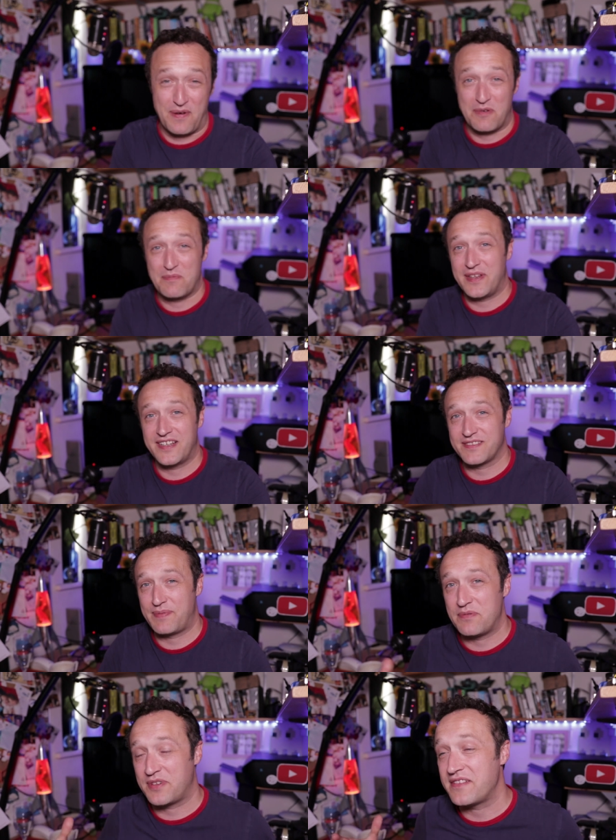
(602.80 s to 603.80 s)
problem because
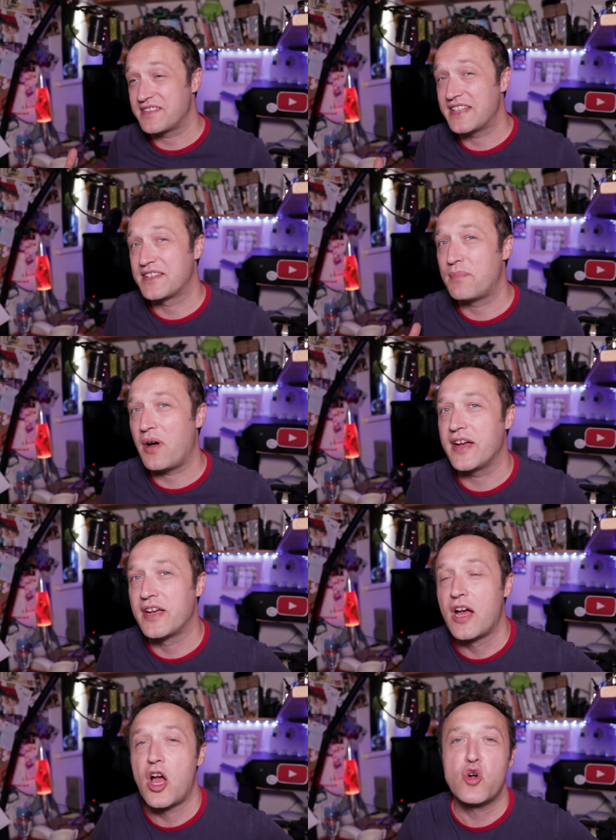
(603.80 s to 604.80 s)
people don't tend to buy
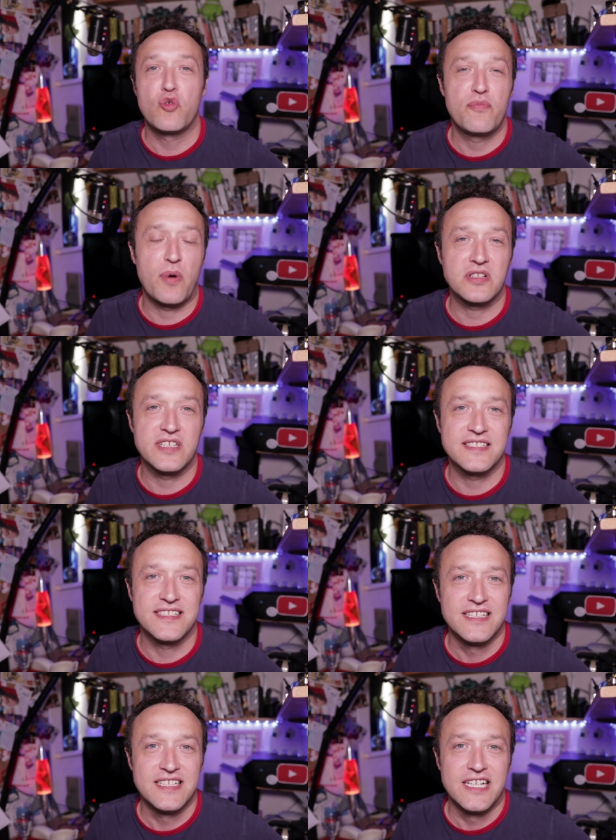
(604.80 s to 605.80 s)
roof boxes
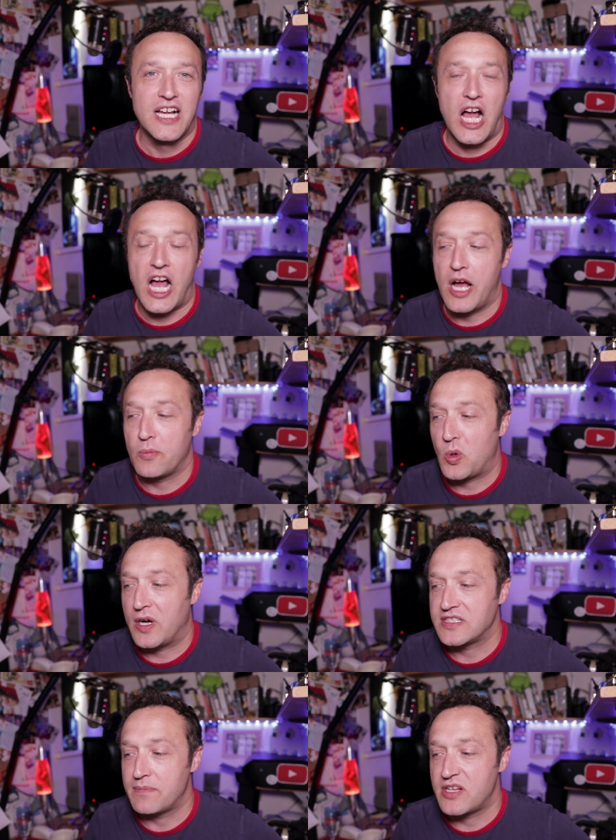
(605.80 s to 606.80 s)
um,
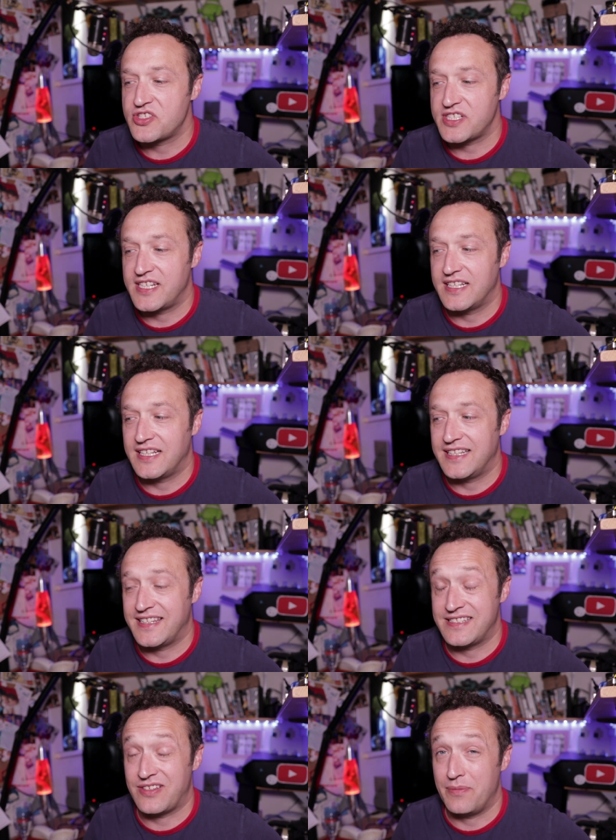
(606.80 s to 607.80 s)
quite so much
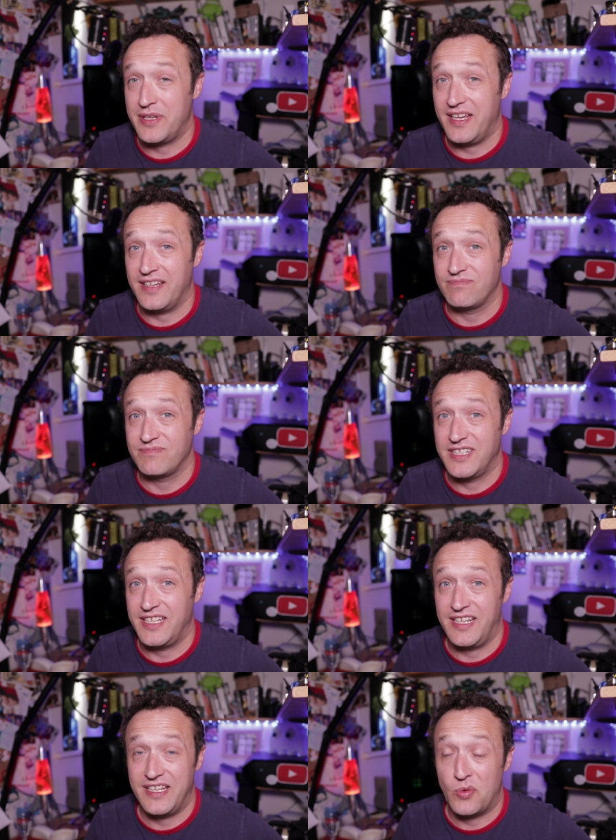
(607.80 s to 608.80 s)
this time of year
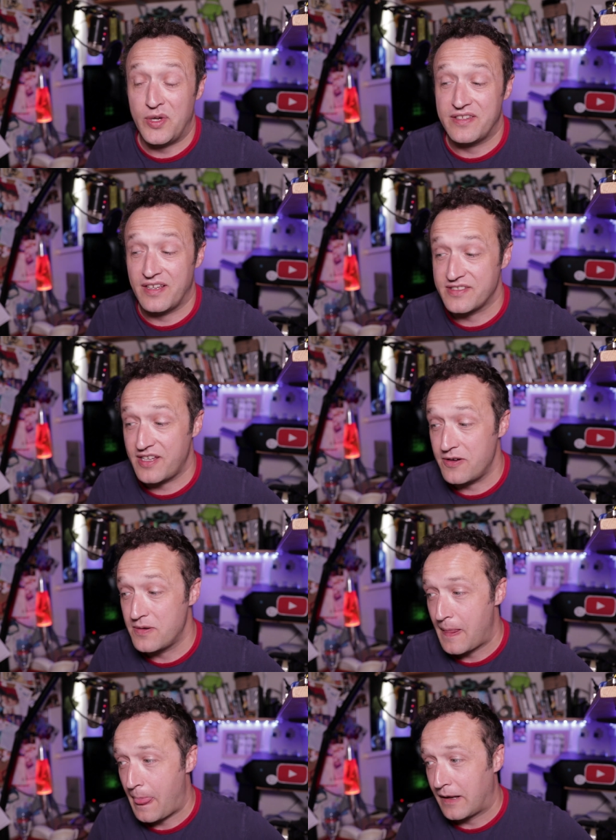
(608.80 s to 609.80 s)
in the winter. So
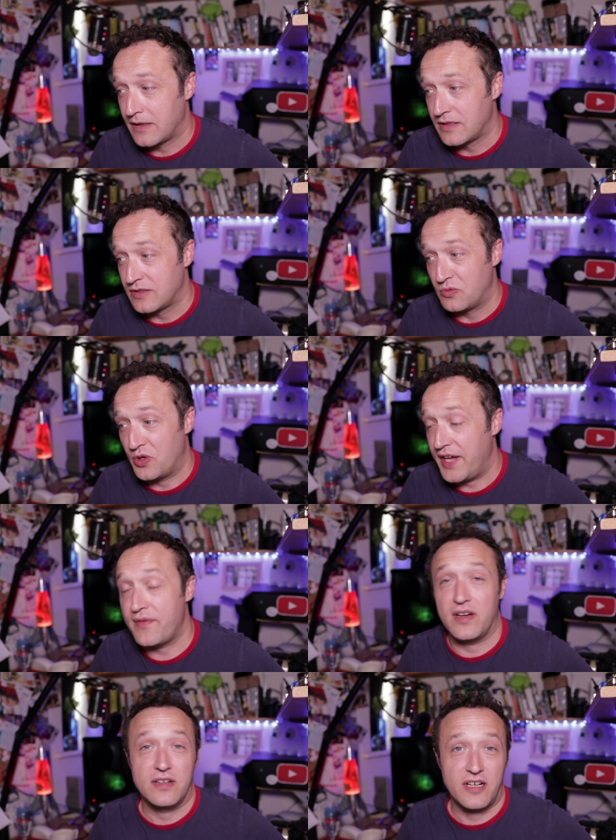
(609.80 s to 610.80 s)

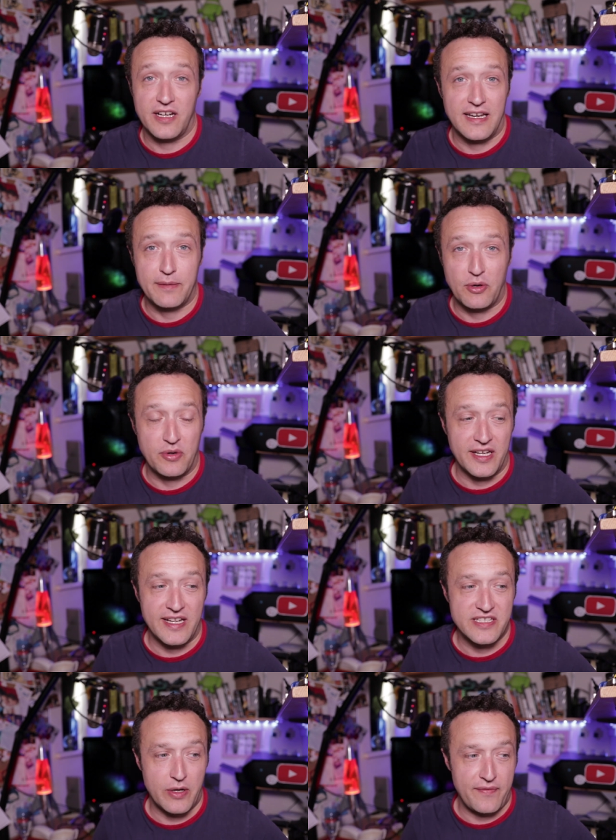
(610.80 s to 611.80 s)
whatever kind of link building and
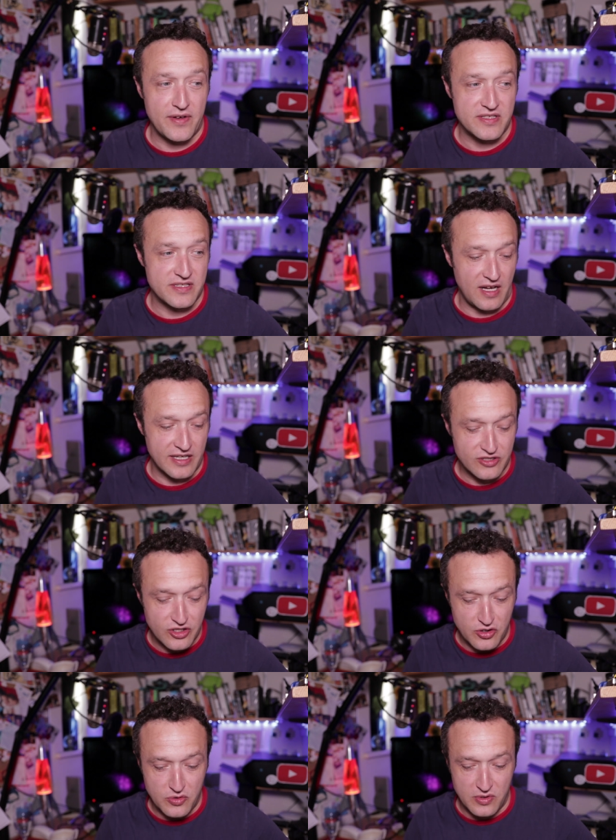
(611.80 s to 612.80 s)
S E O efforts I
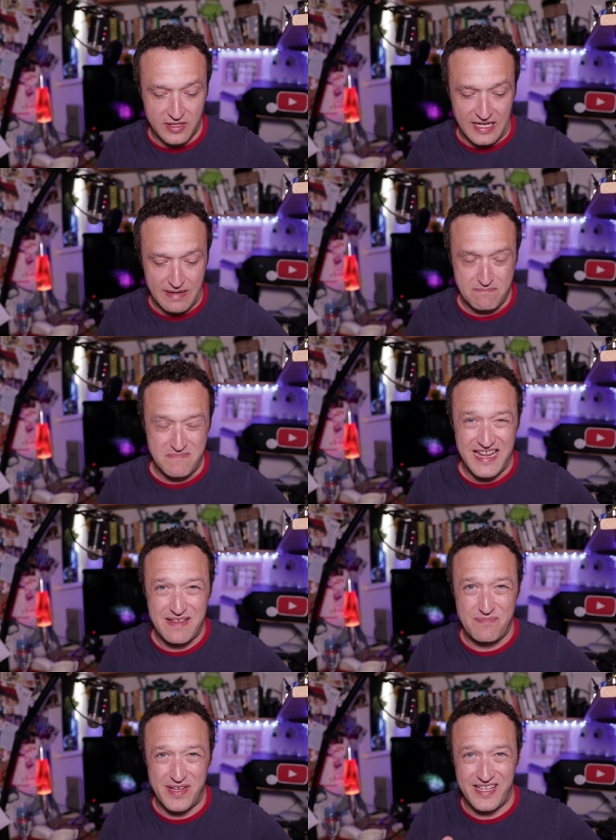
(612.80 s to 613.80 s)
do, it
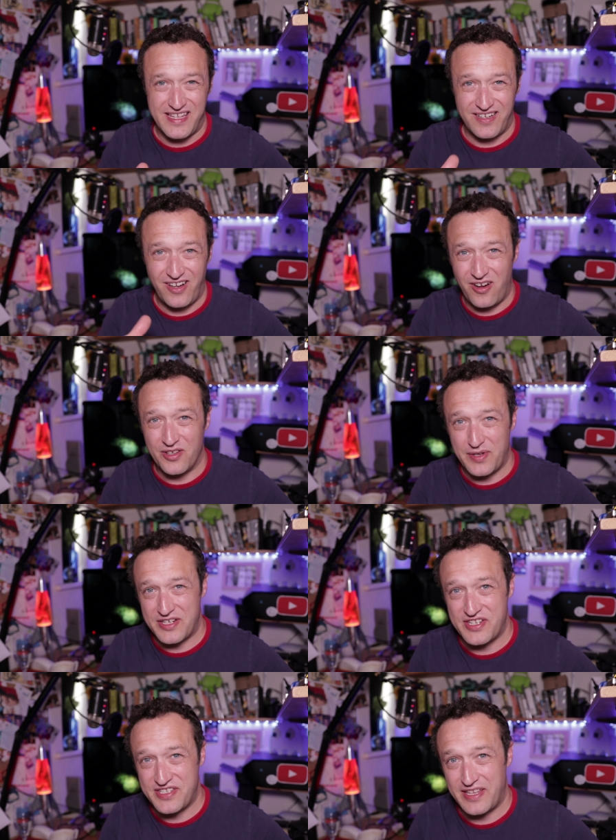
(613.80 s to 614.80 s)
may be hard to
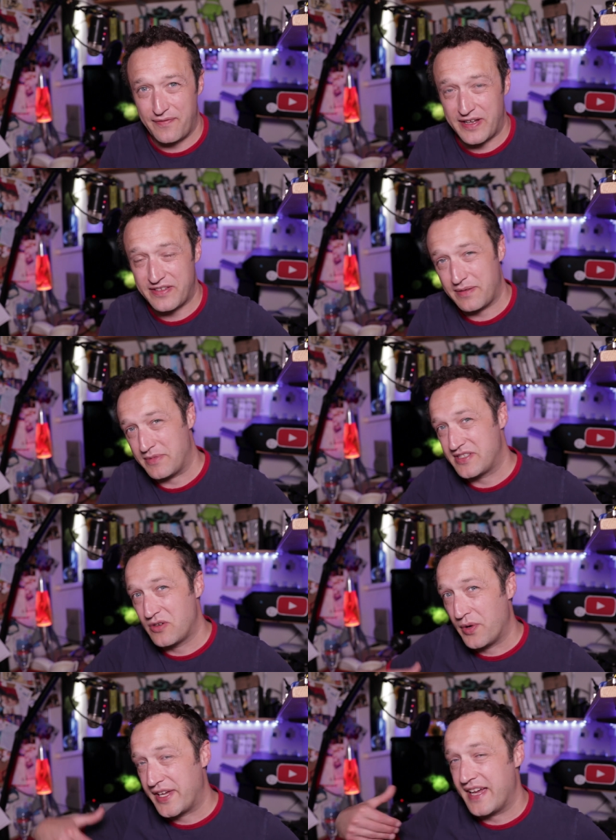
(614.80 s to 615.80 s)
actually see the effect of them
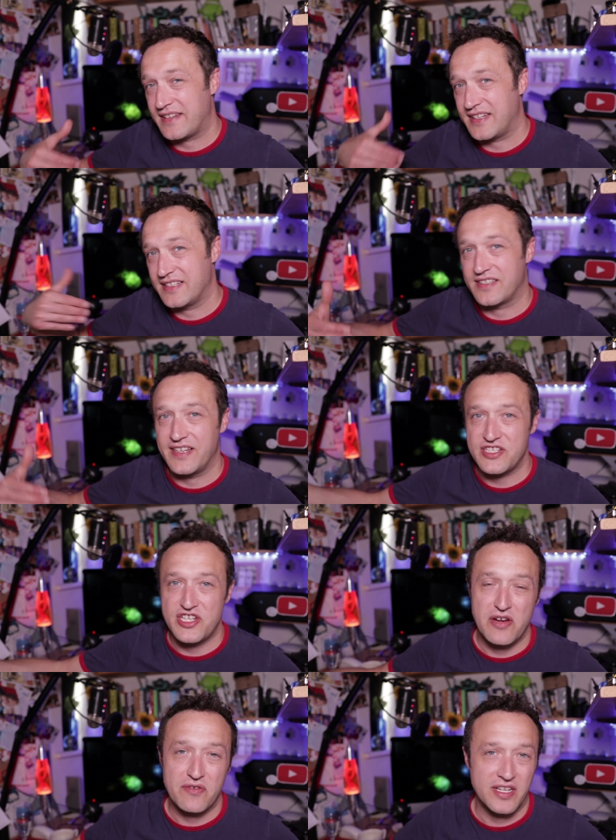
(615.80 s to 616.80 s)
until we get into next
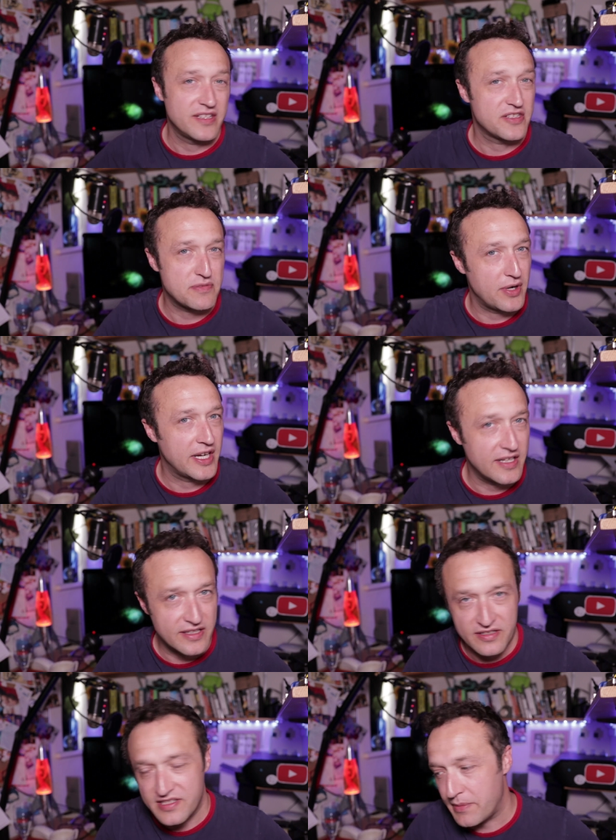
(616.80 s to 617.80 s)
year and into spring and
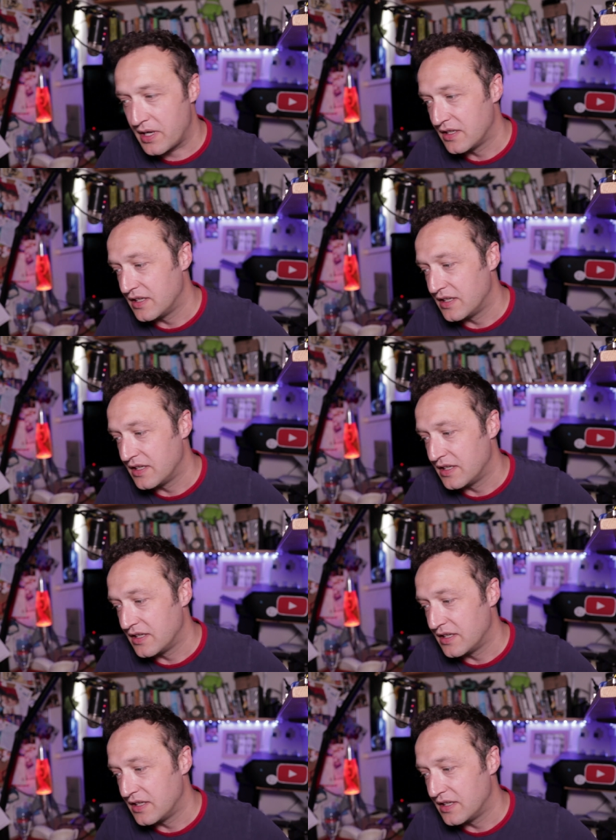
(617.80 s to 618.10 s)
into summer,